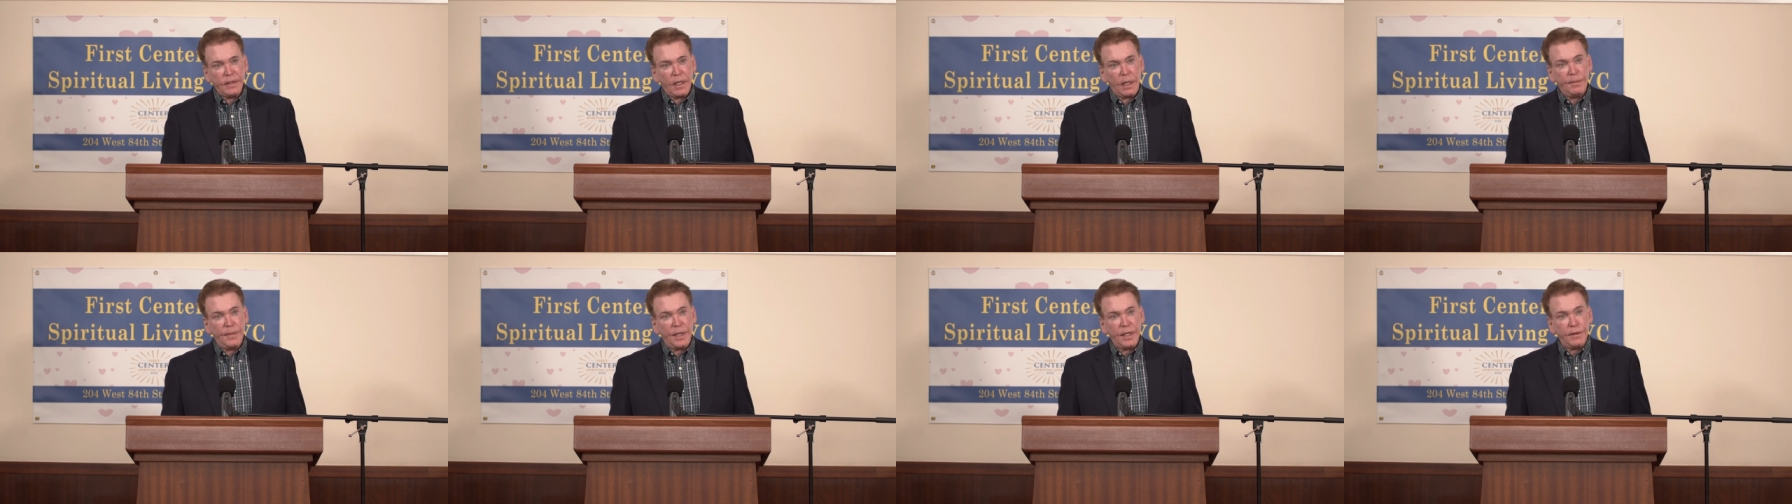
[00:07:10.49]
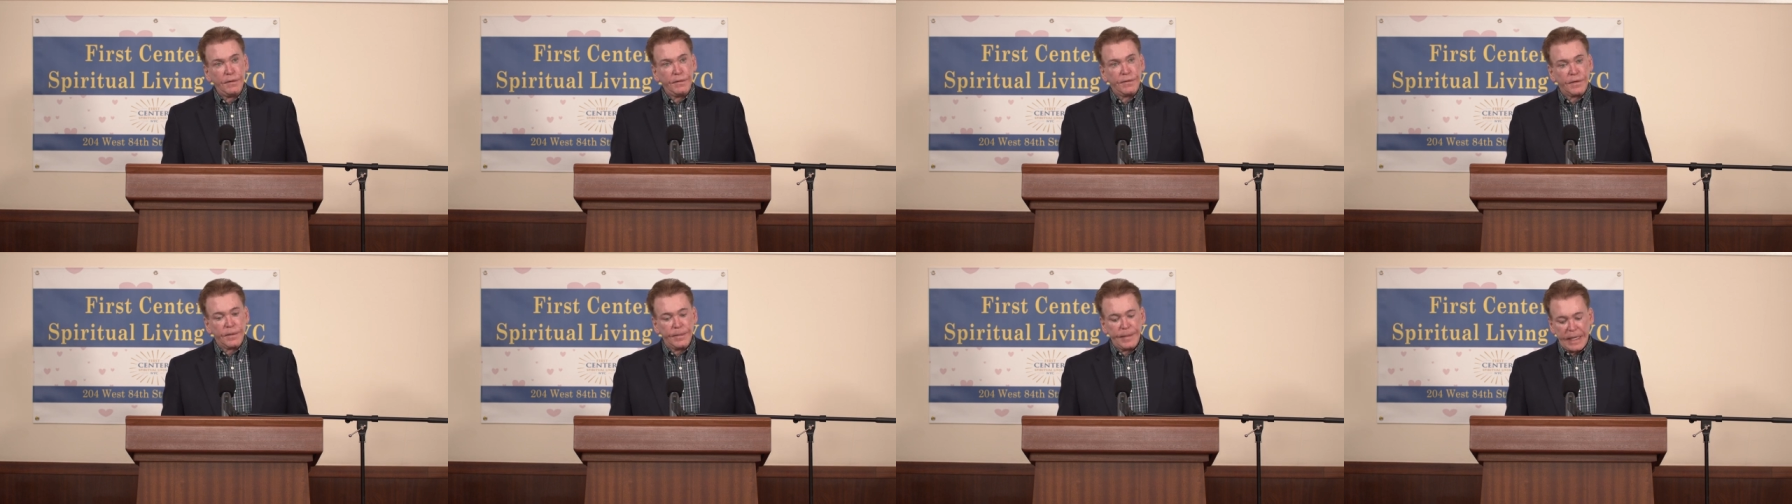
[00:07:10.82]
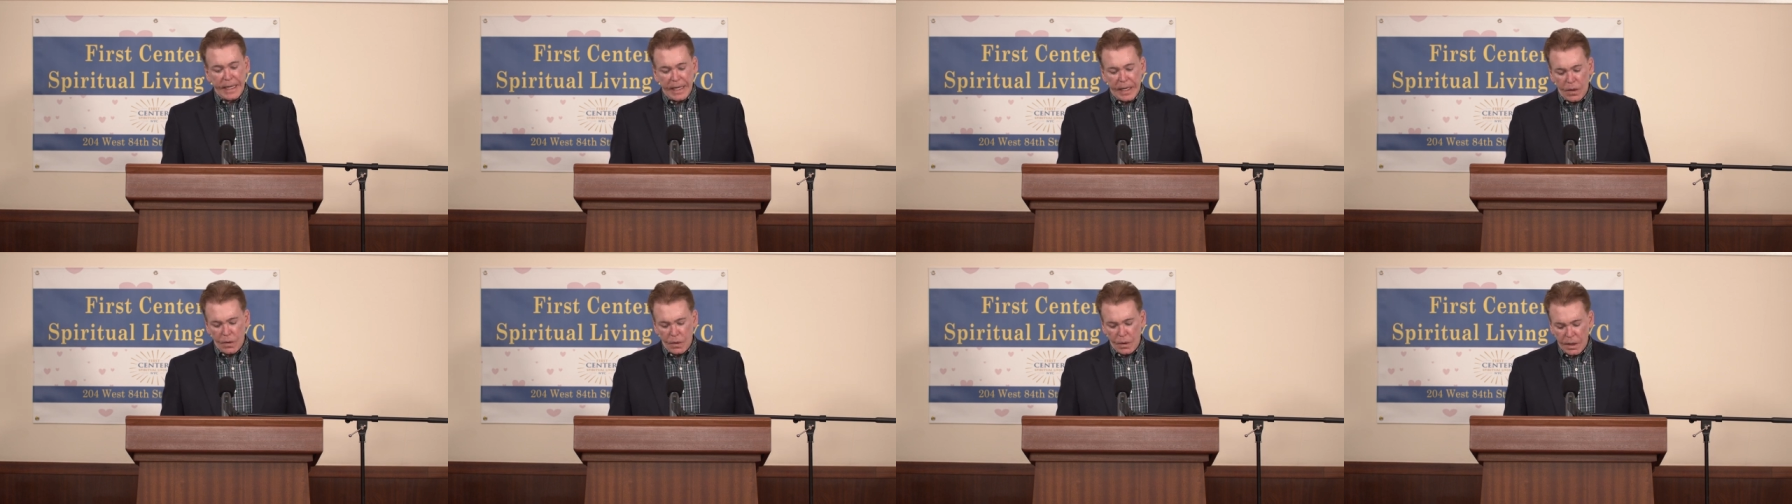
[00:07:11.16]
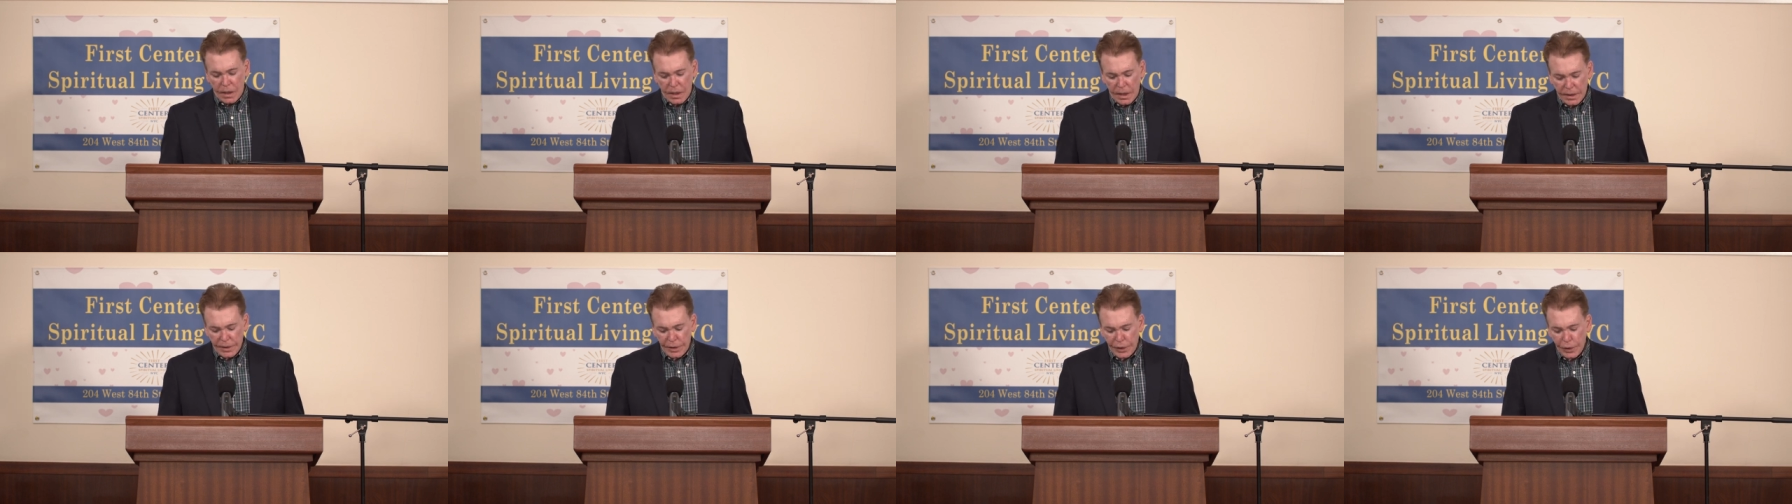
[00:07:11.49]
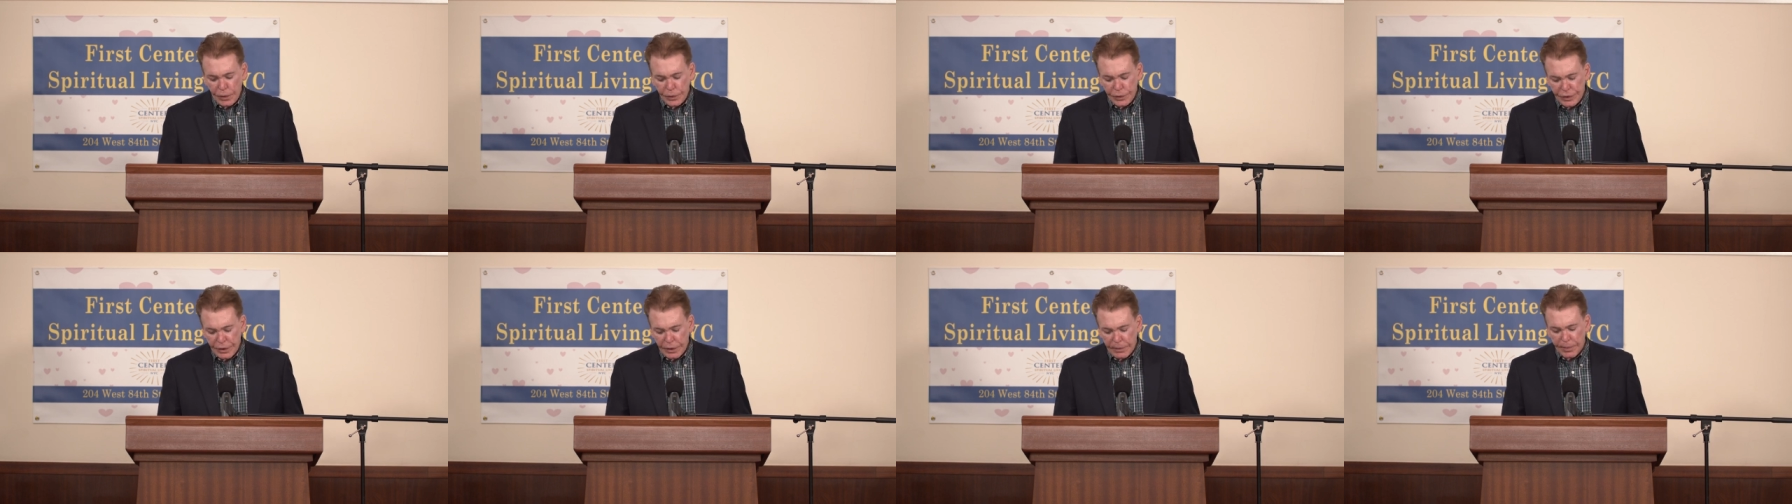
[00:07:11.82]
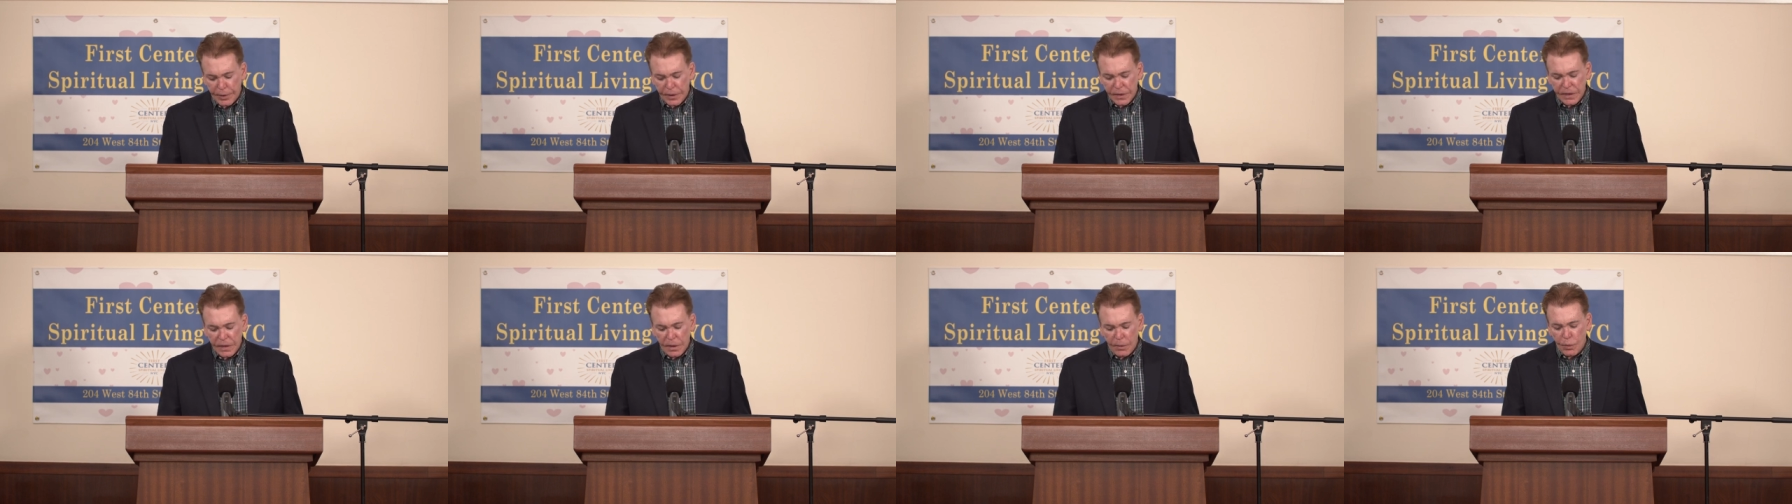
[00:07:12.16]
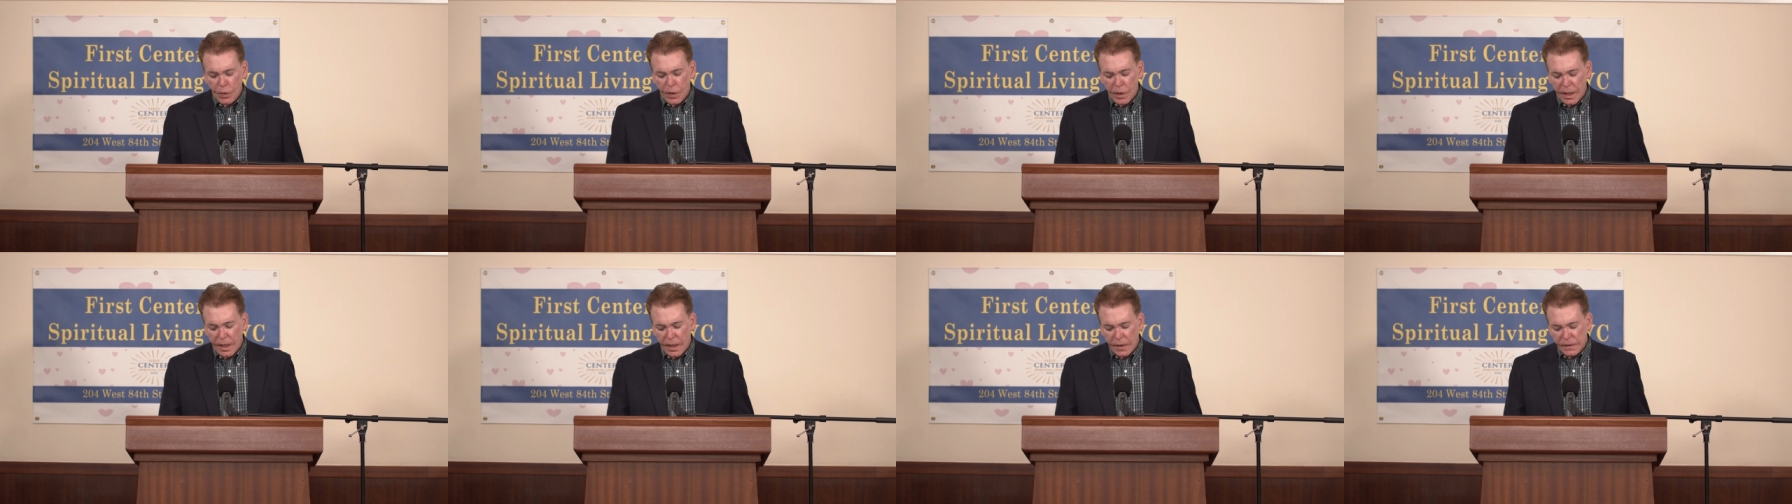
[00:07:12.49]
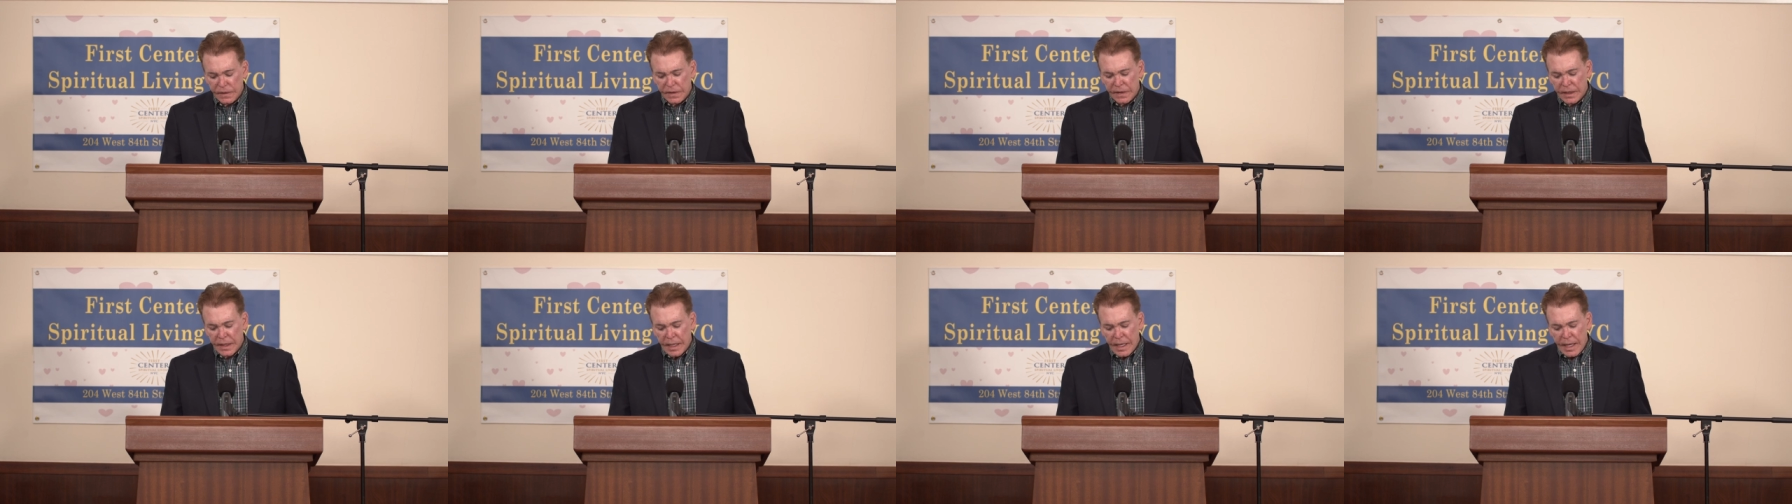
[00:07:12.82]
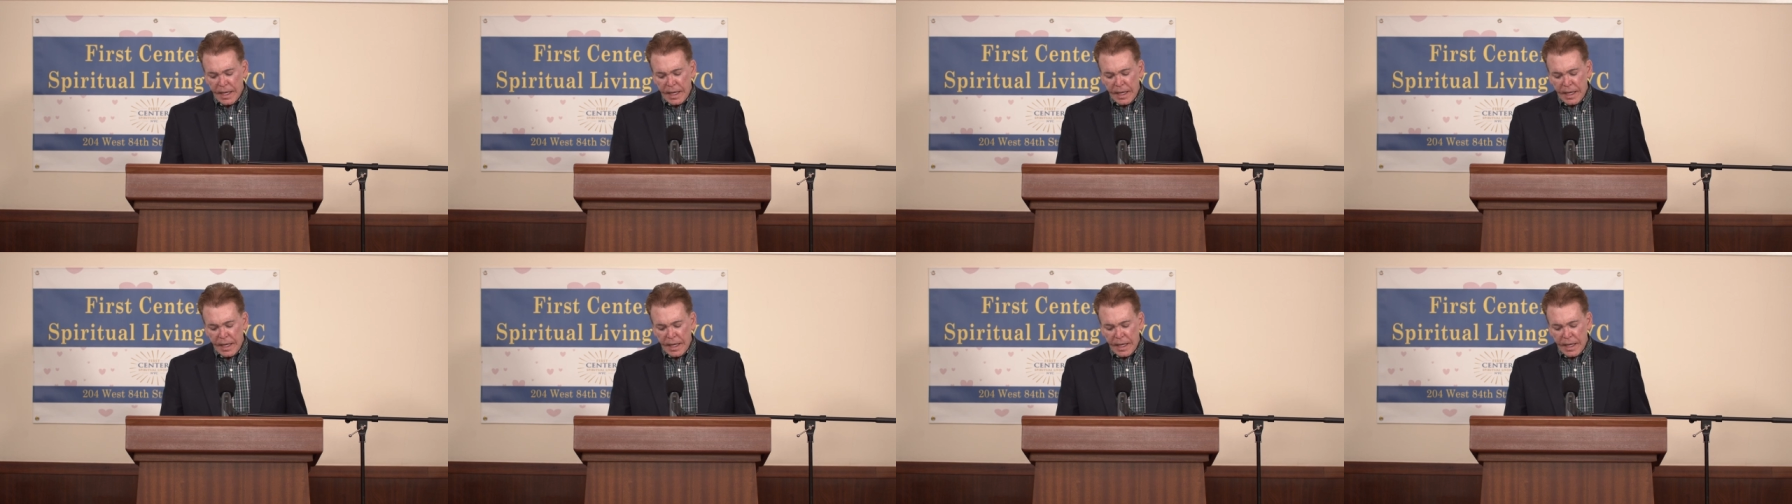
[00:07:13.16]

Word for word: a month from now on YouTube or somewhere else,